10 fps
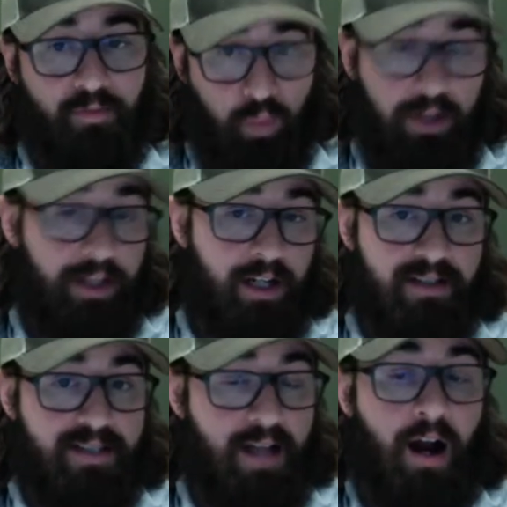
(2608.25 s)
really good
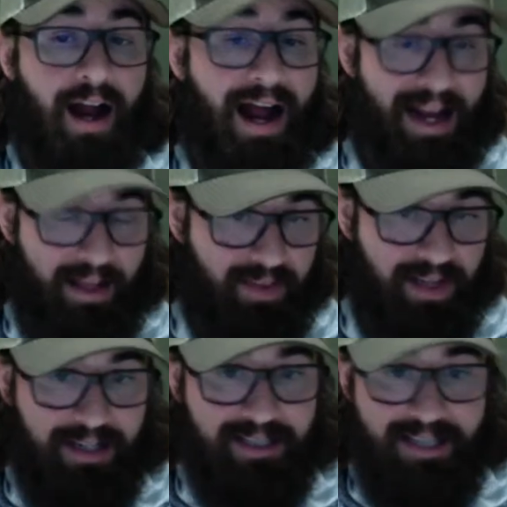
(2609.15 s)
saugeye in the
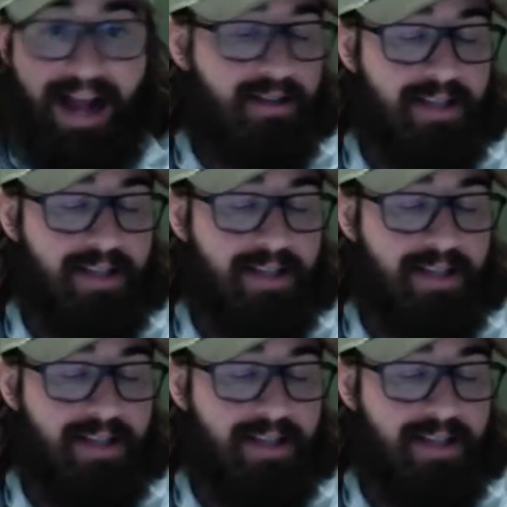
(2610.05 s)
exact